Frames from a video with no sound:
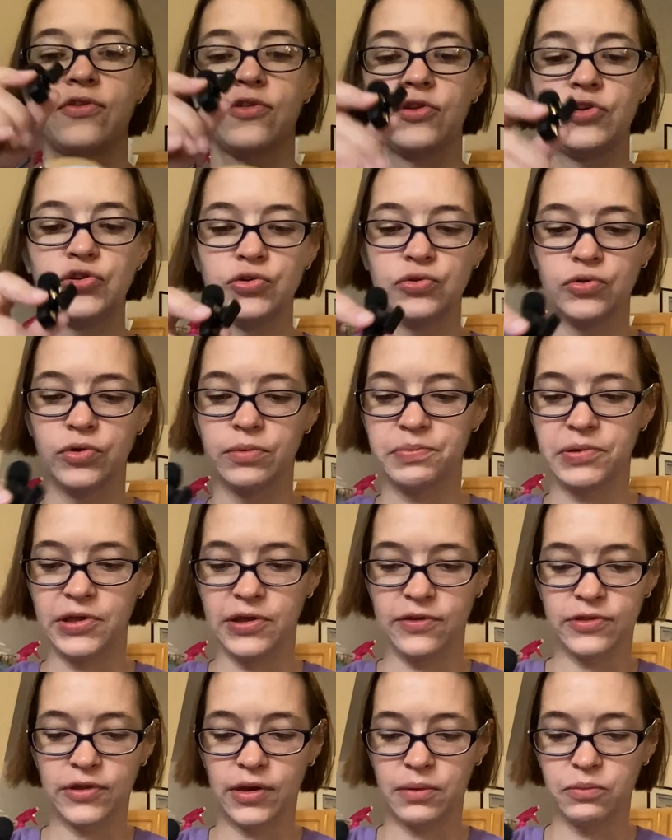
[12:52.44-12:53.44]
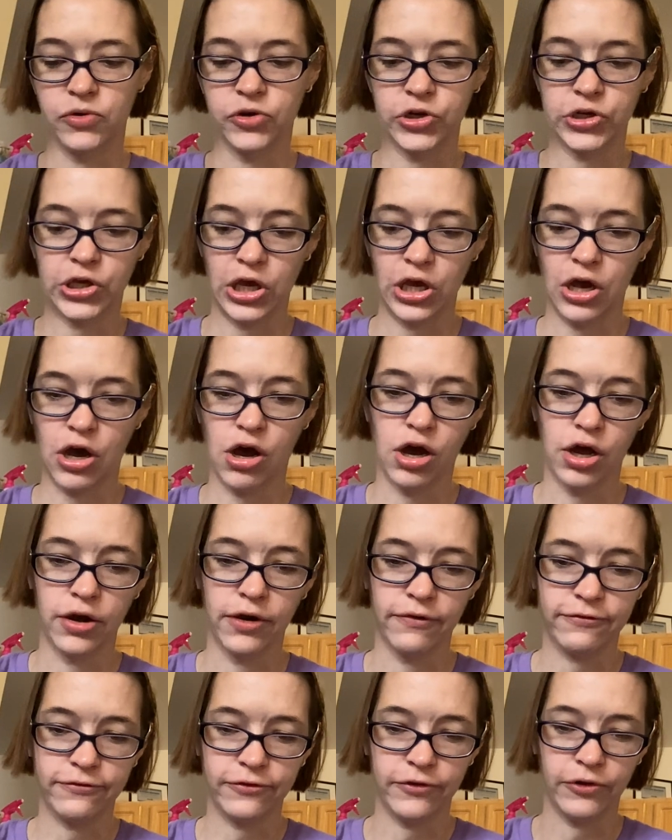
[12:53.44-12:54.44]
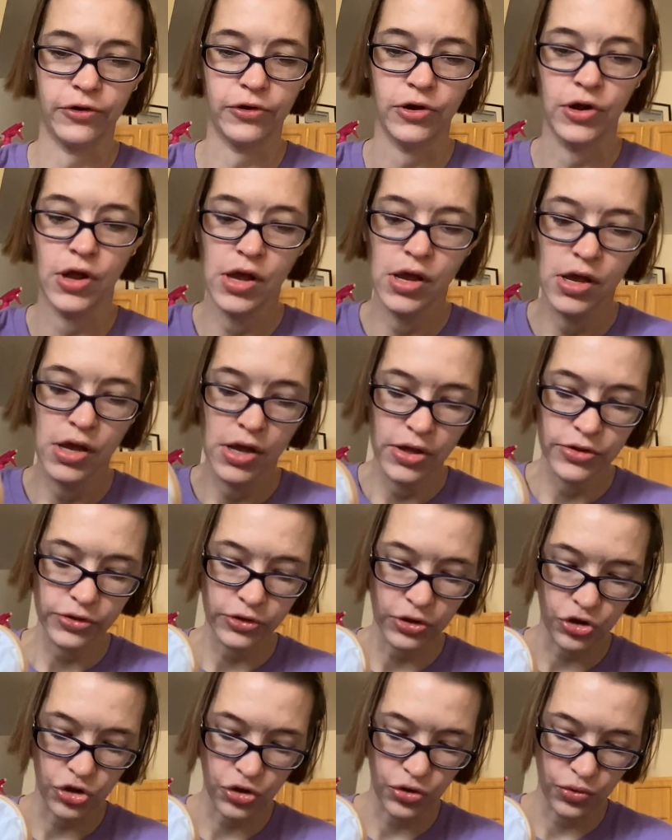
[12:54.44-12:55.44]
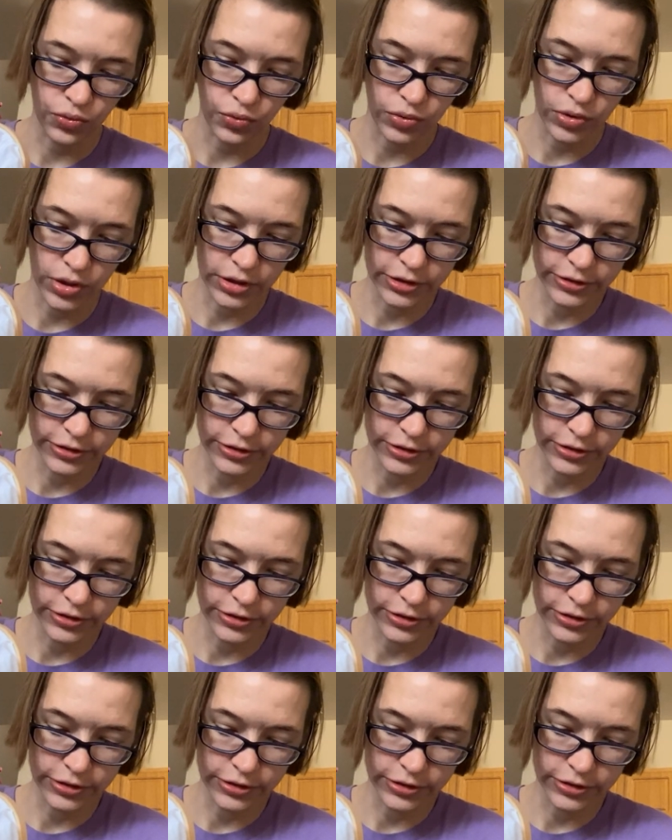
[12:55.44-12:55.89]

the tulip piece that I'm working on for the June